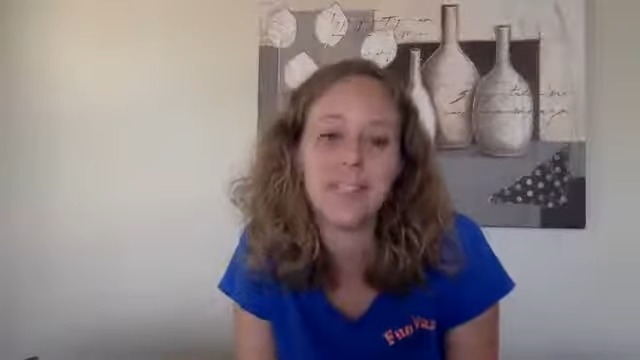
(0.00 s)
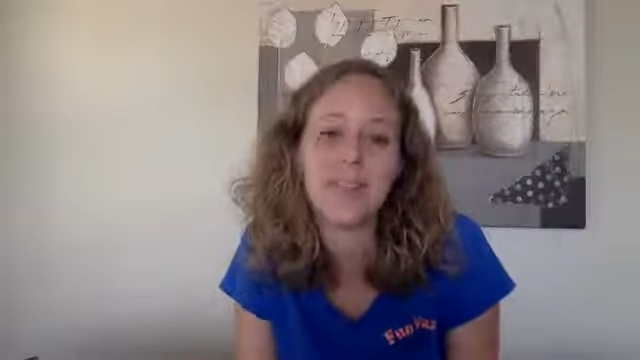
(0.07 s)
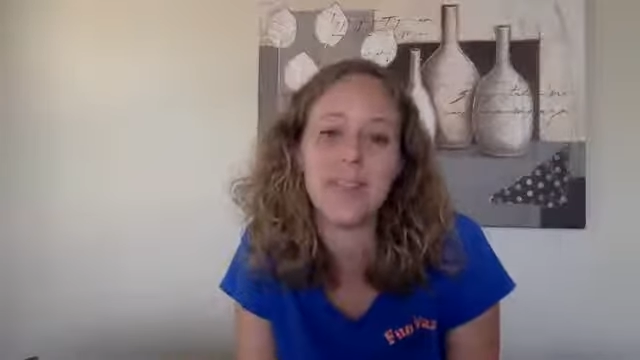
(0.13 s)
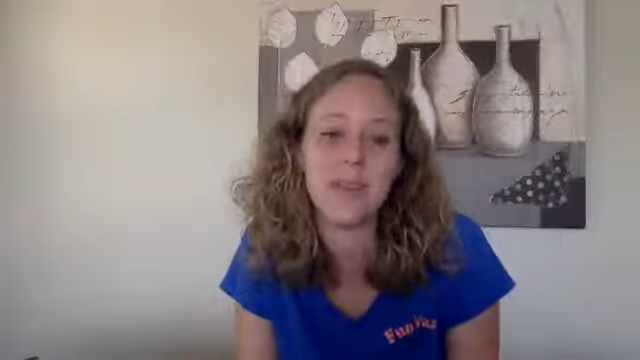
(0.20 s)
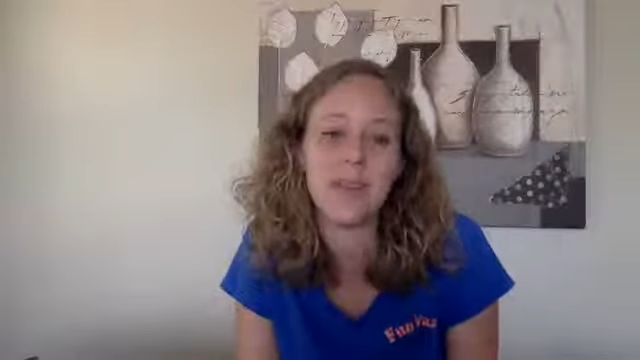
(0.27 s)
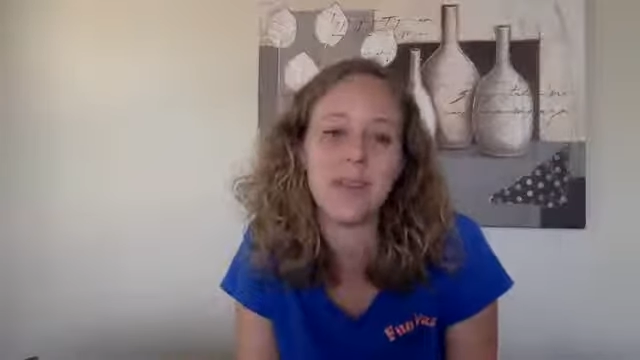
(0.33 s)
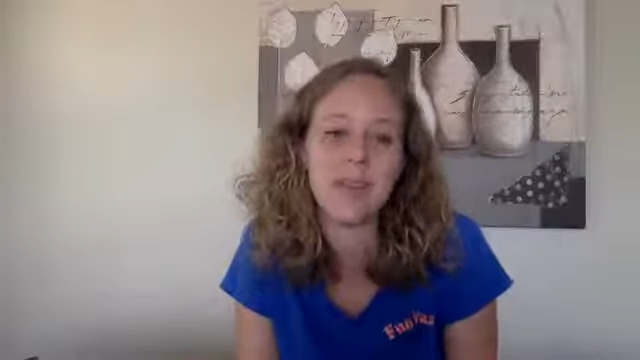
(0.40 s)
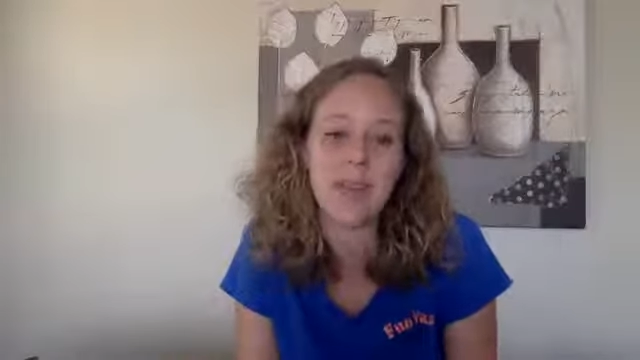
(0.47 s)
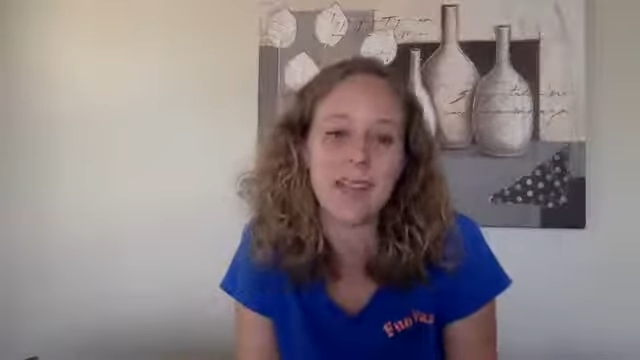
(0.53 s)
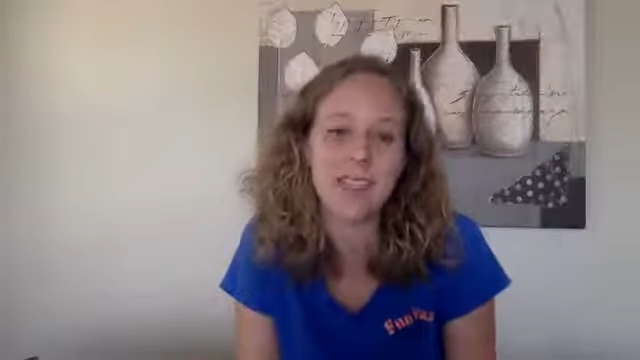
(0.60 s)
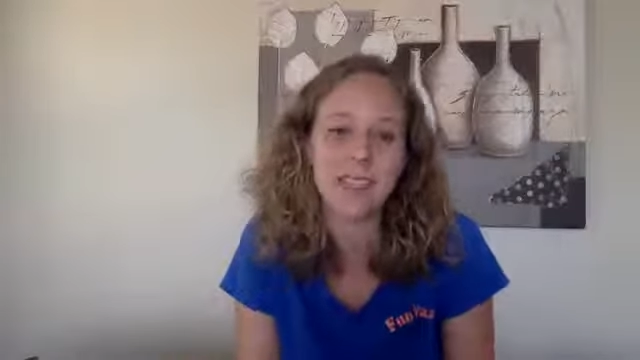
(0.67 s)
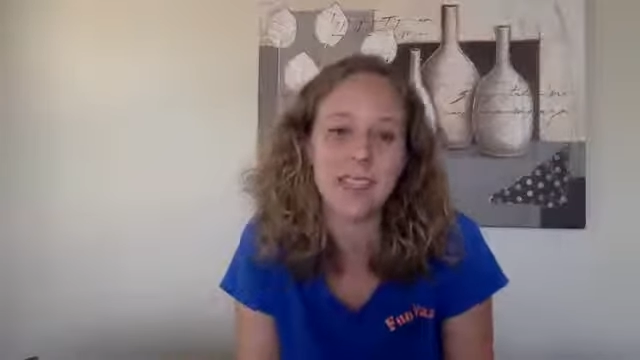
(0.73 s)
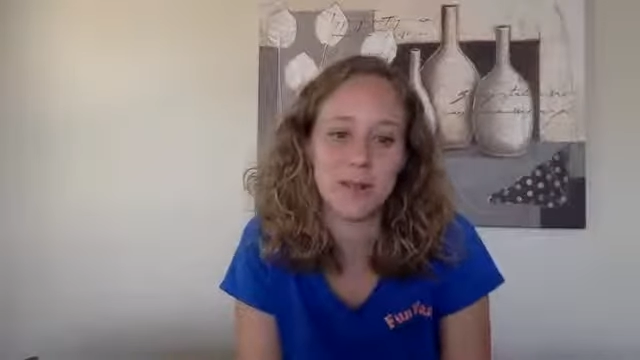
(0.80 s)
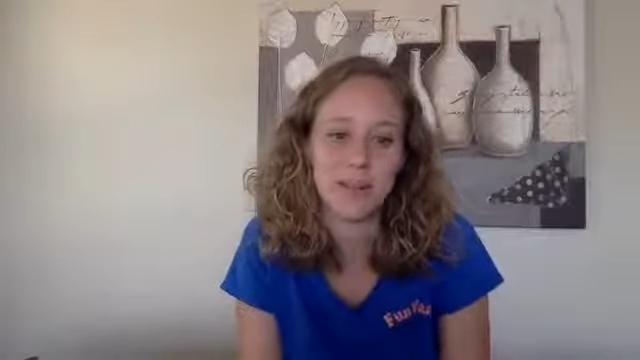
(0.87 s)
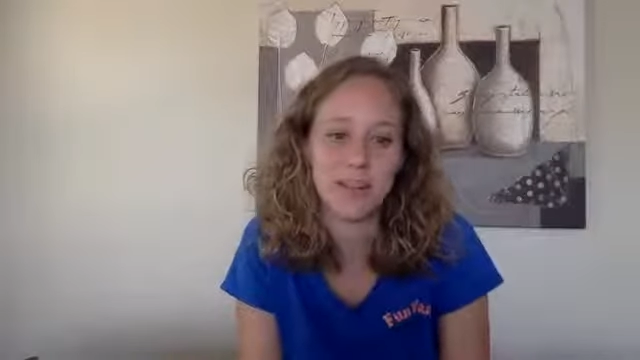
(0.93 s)
that you can make
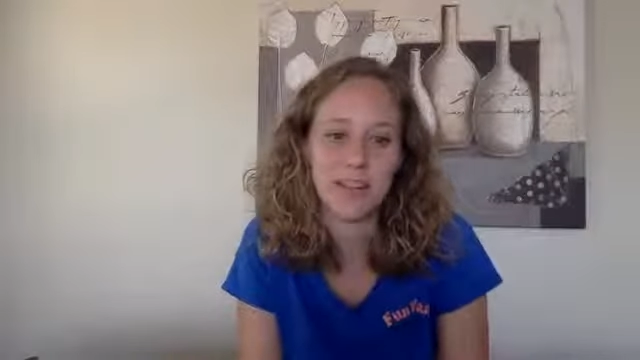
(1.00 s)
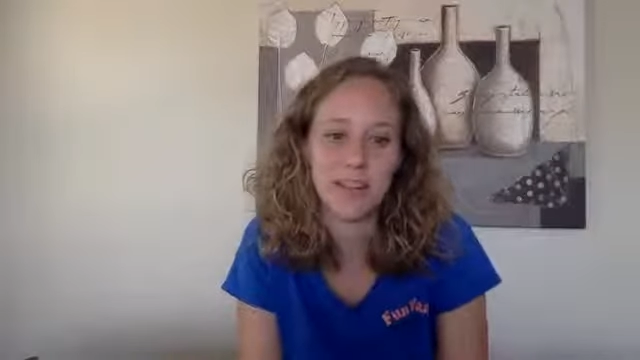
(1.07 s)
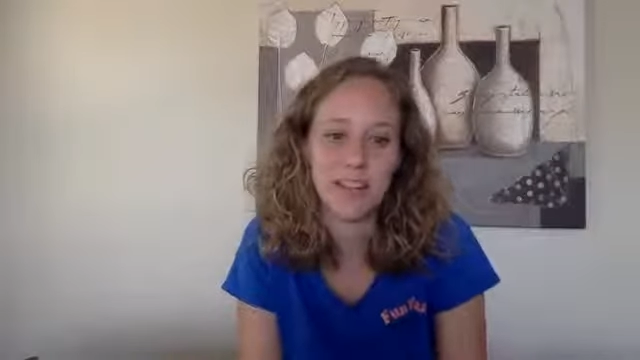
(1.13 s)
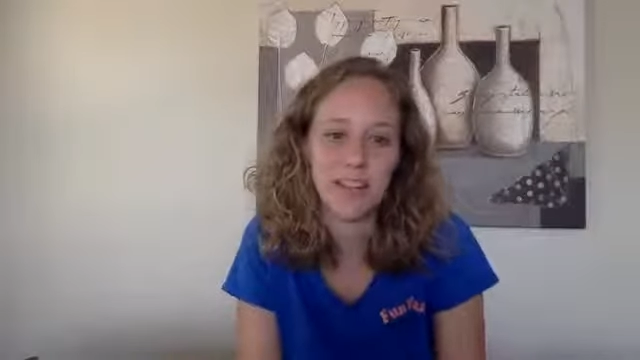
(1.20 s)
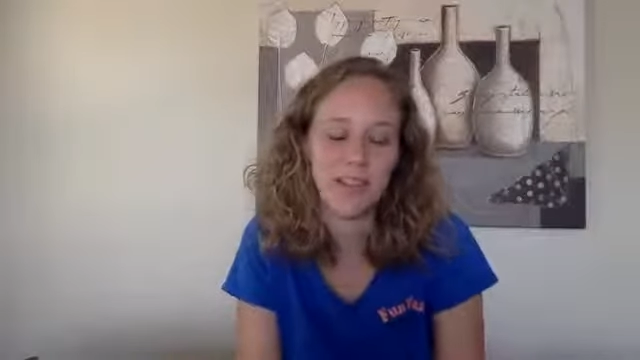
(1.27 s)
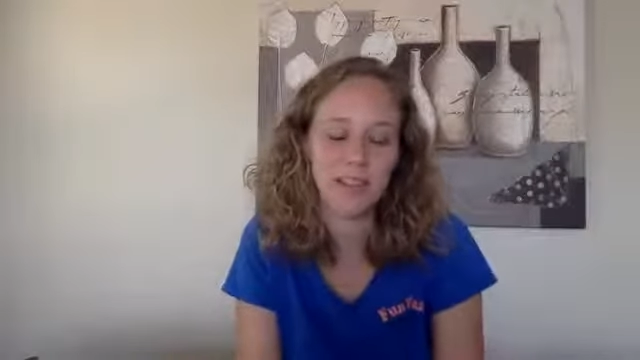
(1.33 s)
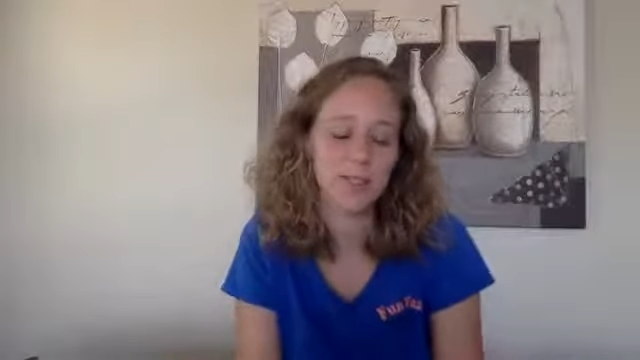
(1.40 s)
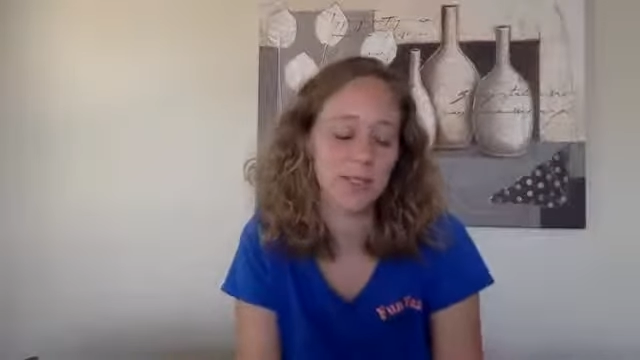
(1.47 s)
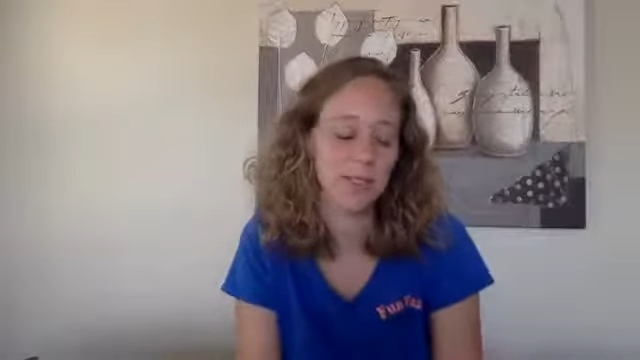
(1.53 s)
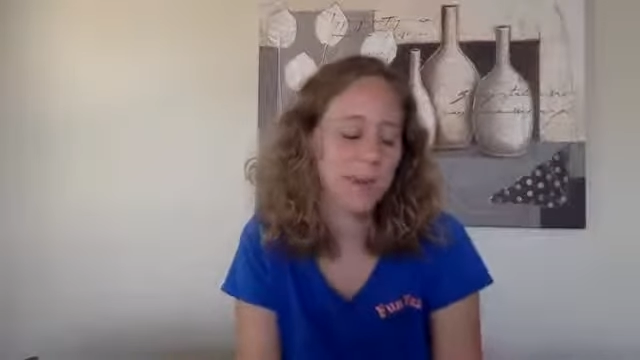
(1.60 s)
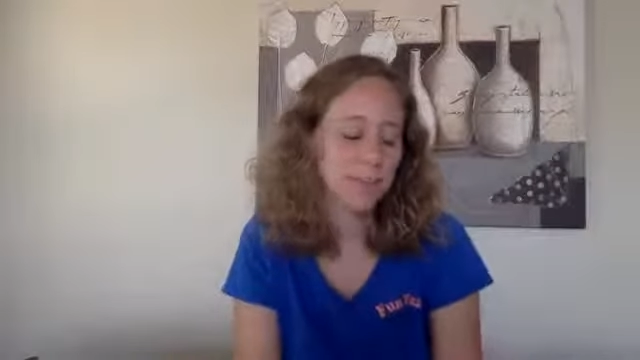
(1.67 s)
to do with your kiddos.